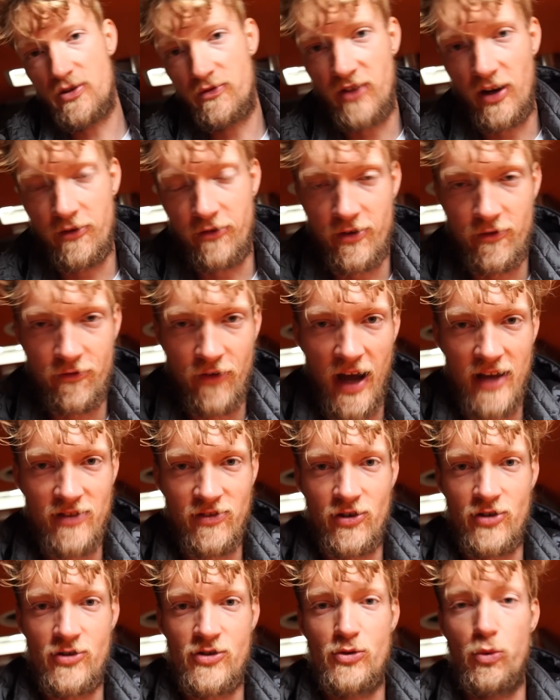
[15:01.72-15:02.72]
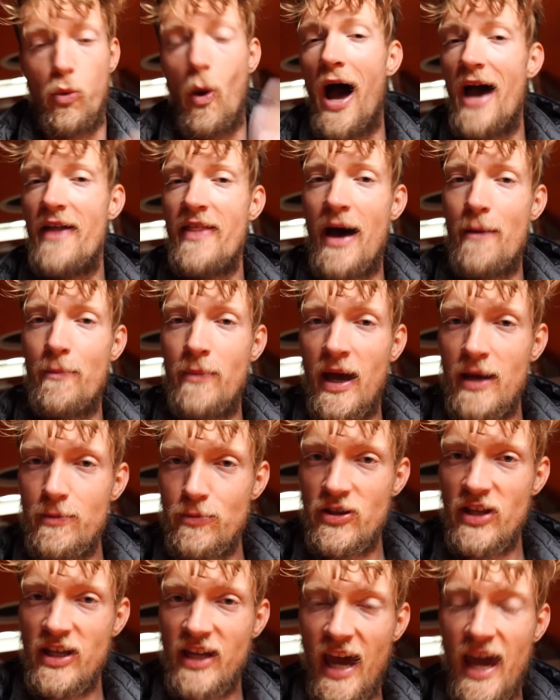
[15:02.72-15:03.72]
of different factors why that might
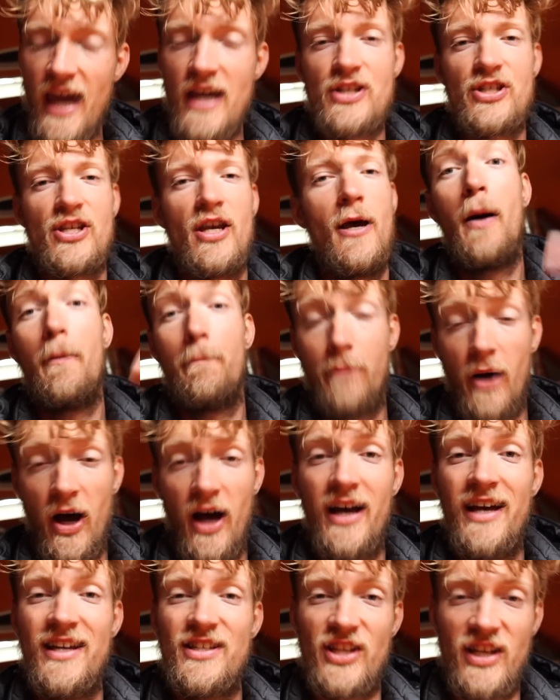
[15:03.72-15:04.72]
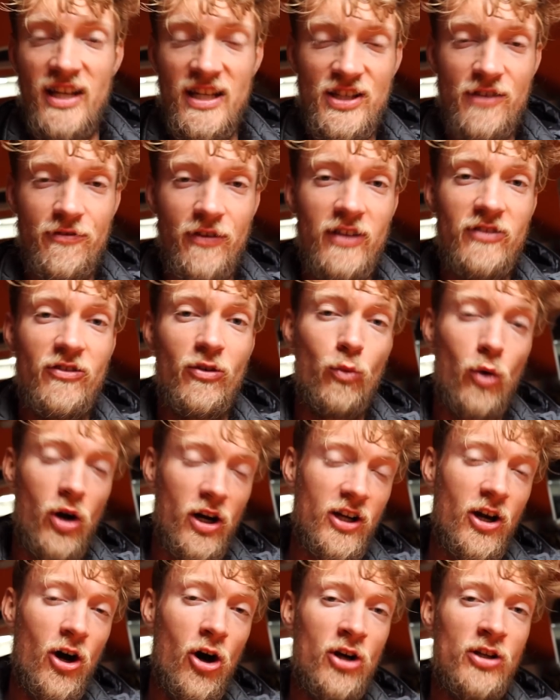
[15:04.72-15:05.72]
be the case, but it's an easy thing to
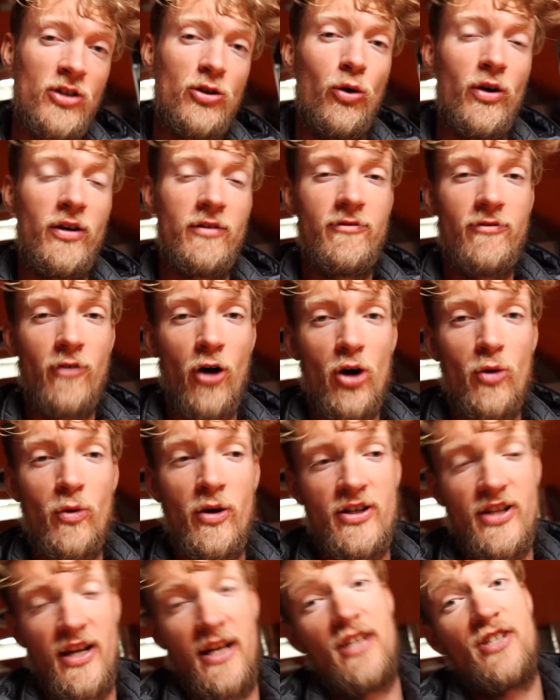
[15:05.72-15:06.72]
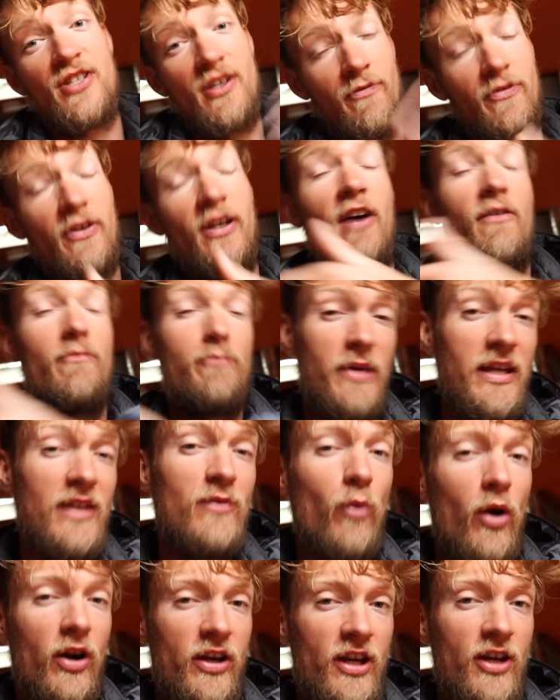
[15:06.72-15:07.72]
work on going forward, and it's something I've been
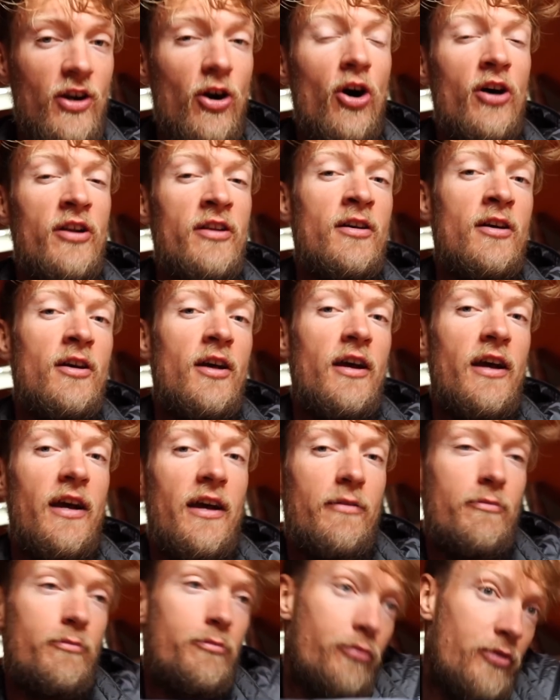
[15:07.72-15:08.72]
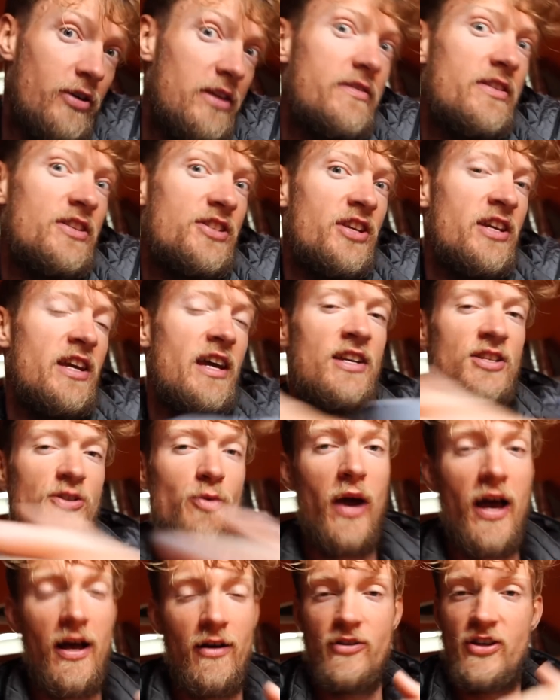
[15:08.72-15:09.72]
working on previously as
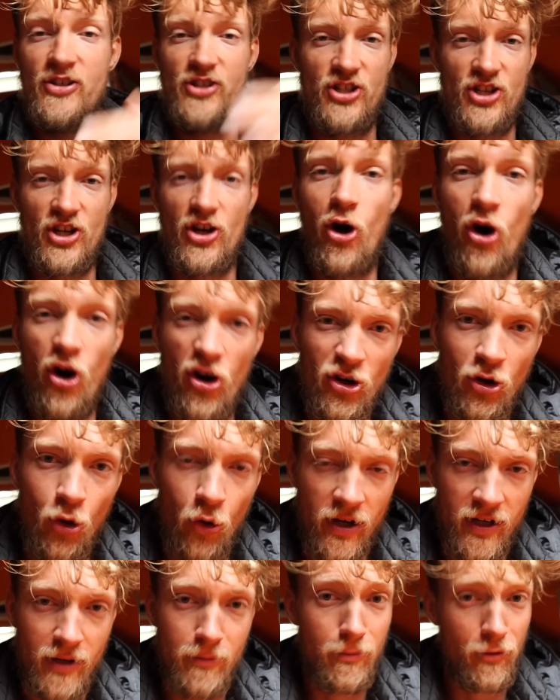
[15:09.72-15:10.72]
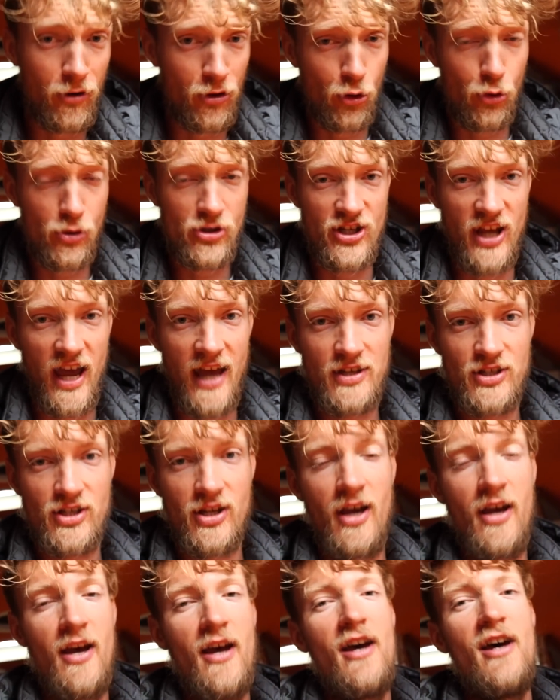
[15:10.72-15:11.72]
well. It's just an ongoing process.
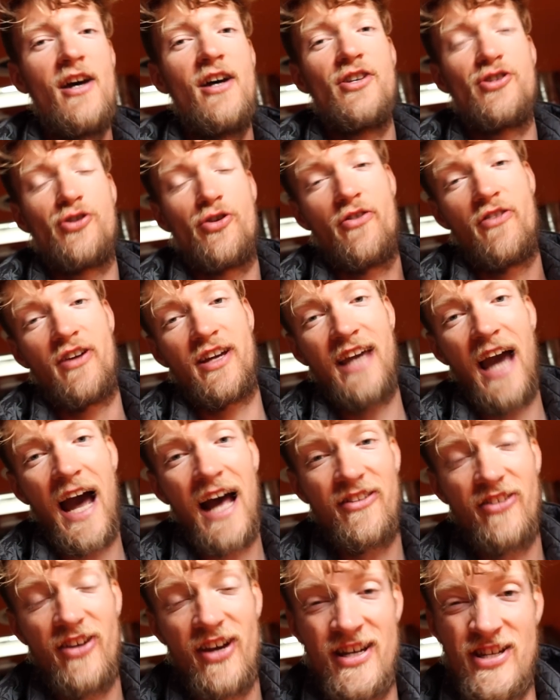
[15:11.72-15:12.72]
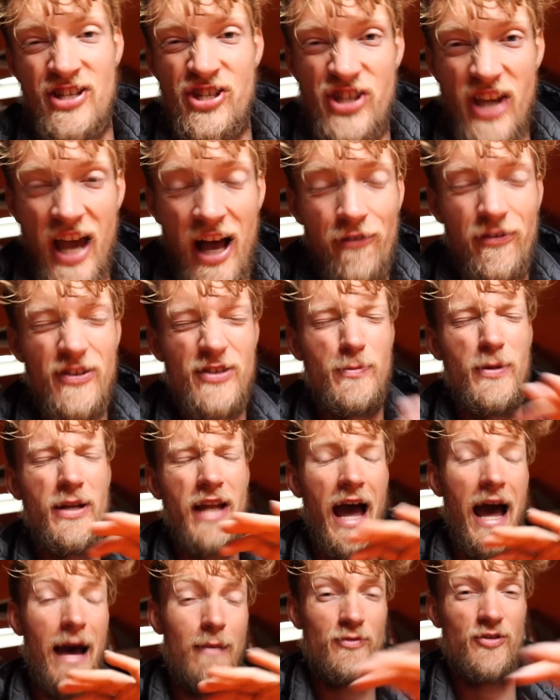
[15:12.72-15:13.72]
So the regatta itself has been
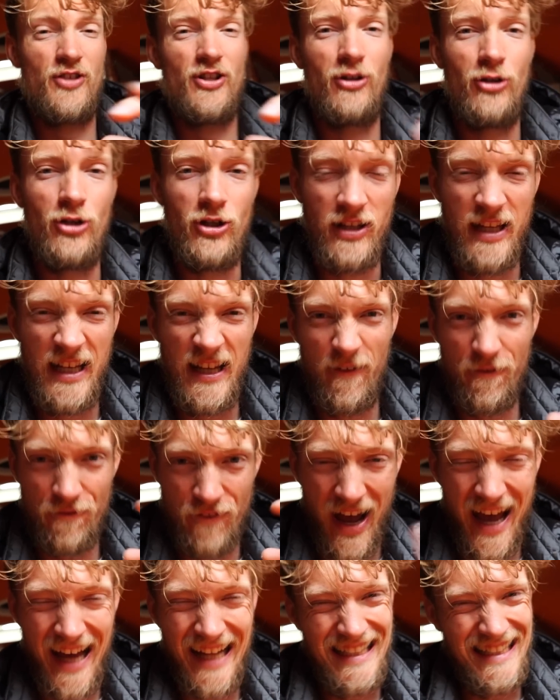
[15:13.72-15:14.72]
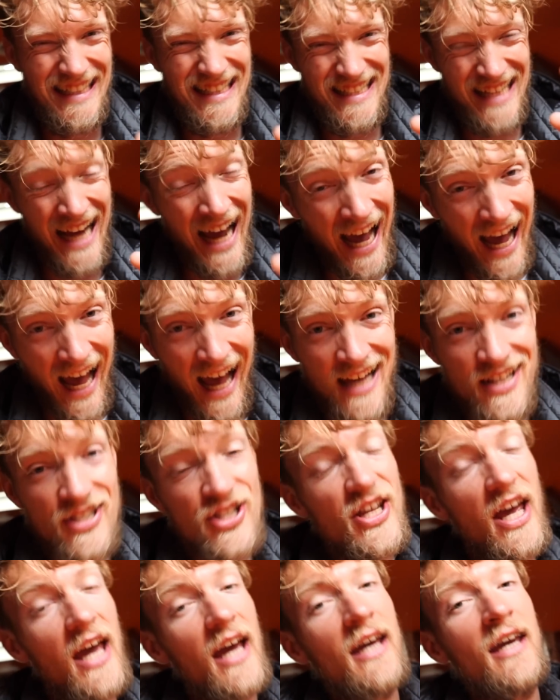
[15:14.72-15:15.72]
absolutely
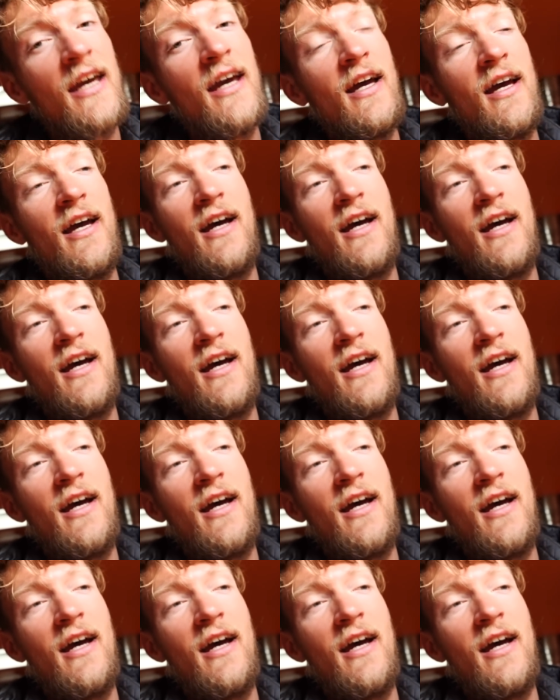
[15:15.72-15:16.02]
fantastic.